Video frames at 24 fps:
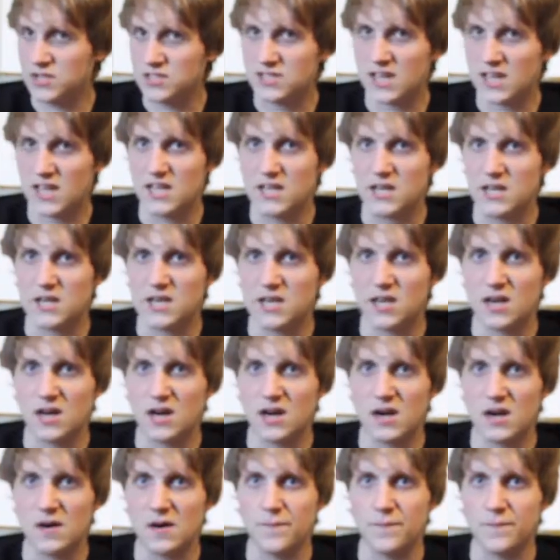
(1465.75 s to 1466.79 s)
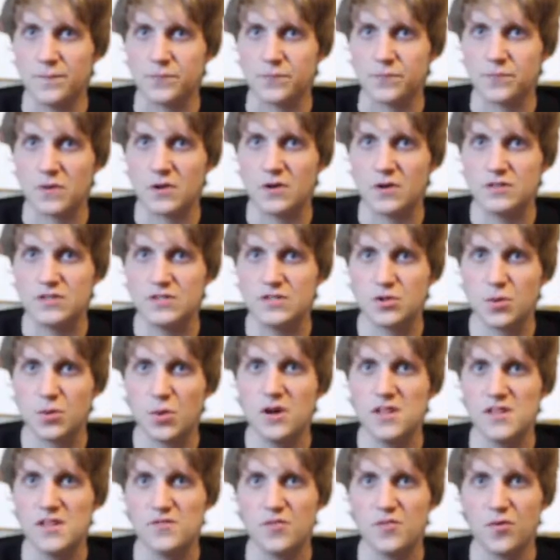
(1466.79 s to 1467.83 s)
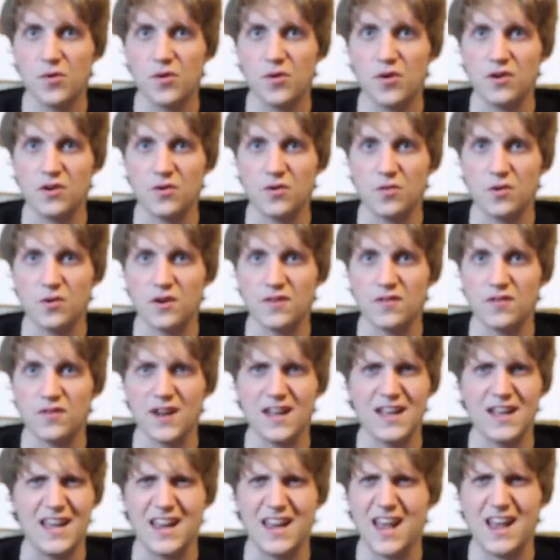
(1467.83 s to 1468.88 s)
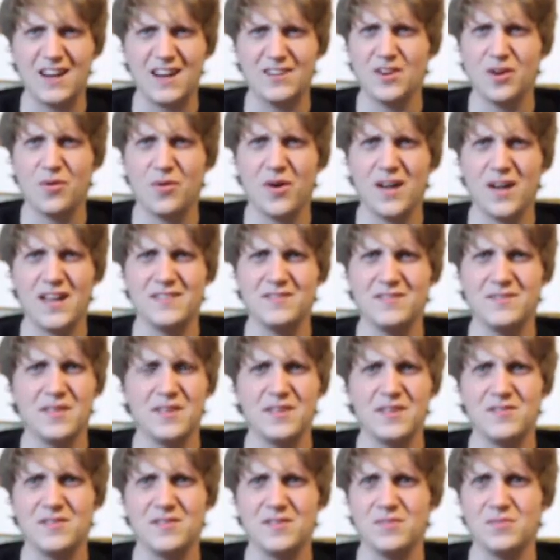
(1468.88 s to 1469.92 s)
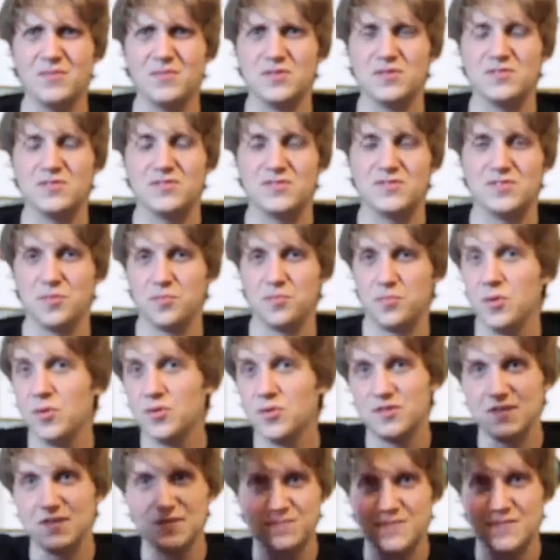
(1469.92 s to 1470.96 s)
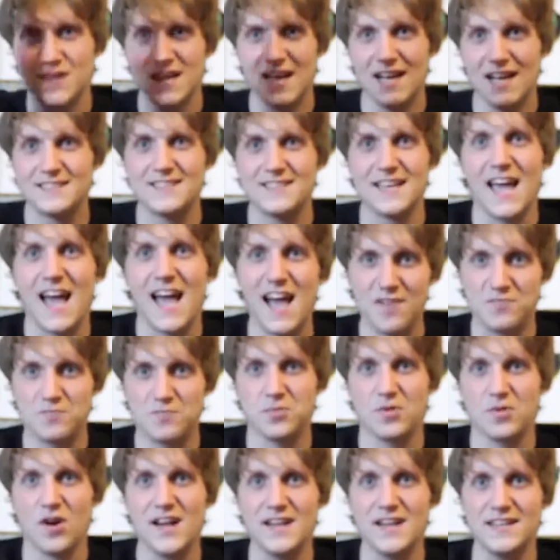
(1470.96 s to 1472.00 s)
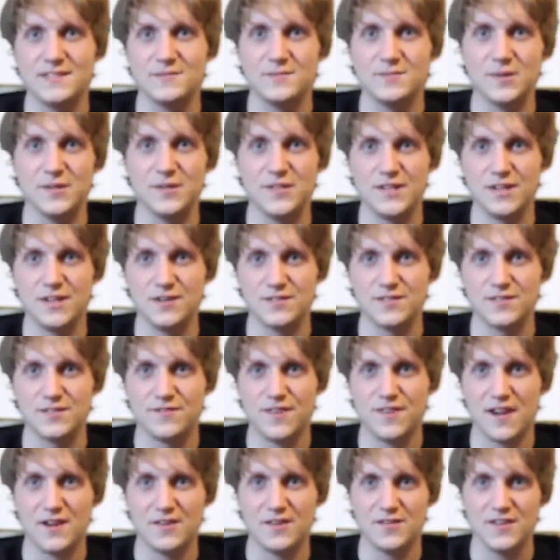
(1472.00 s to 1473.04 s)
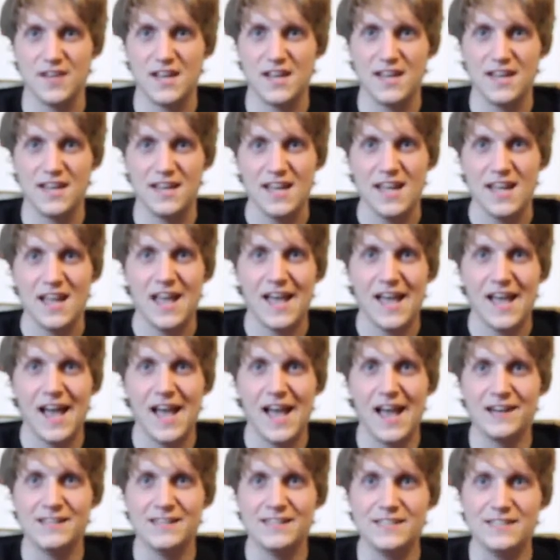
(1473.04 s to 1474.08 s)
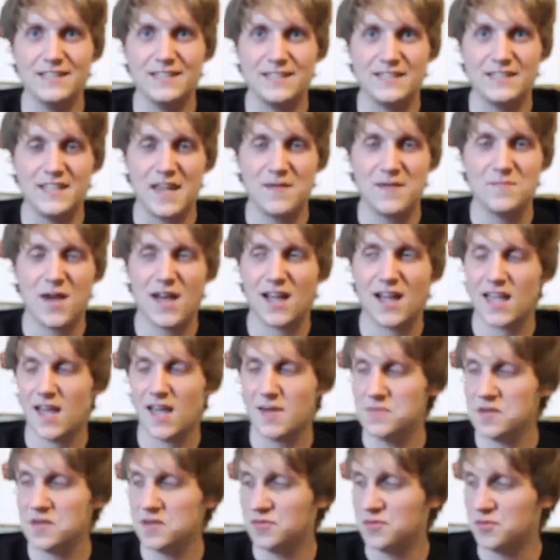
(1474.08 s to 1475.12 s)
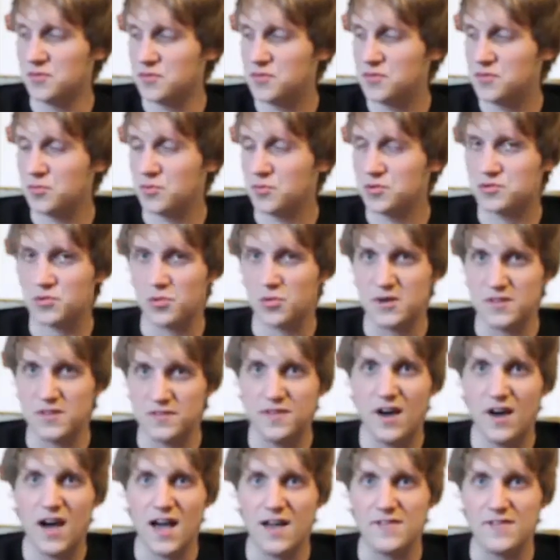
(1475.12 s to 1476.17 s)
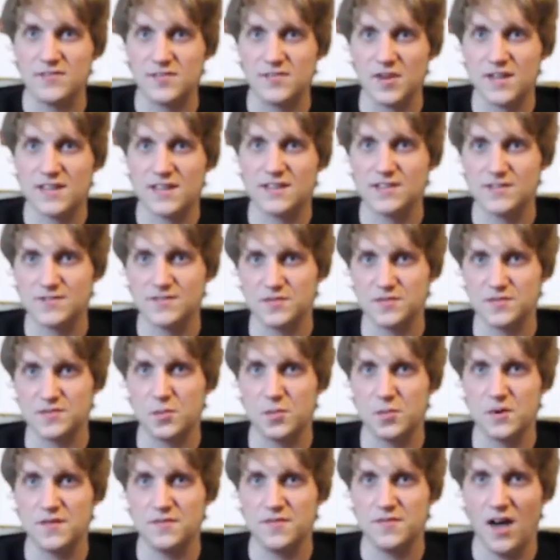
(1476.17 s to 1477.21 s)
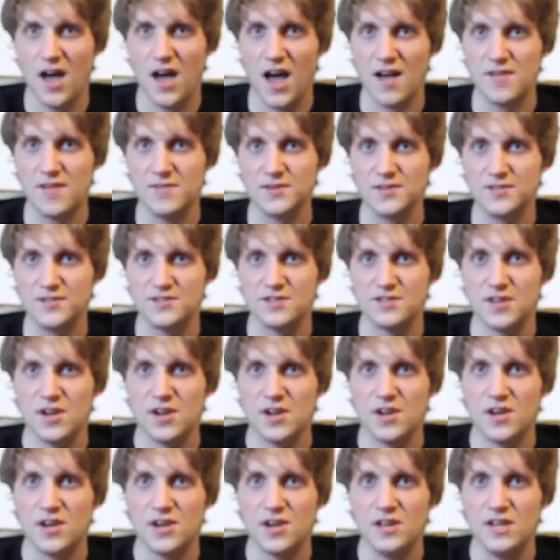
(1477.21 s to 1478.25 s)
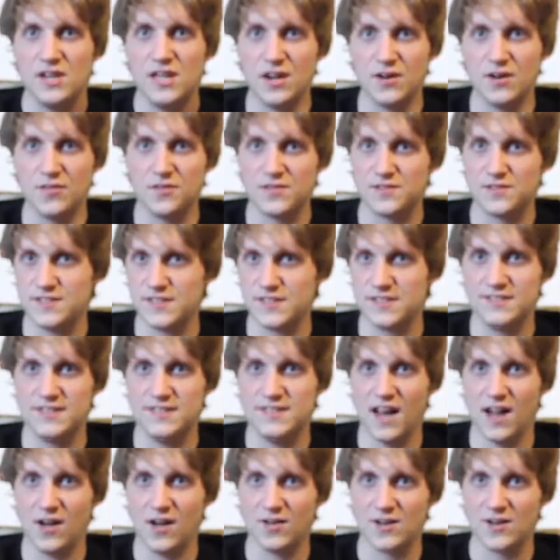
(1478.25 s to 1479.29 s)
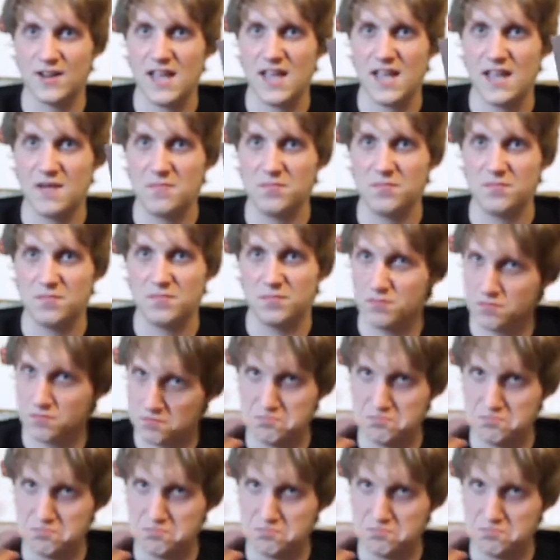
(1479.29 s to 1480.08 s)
we take 20 for it or whatever. I don't know why I even was so bold to say half price, but you know, it was the final day. And he came back at me with 25. So I got this for 25, which, you know, for a $60 game,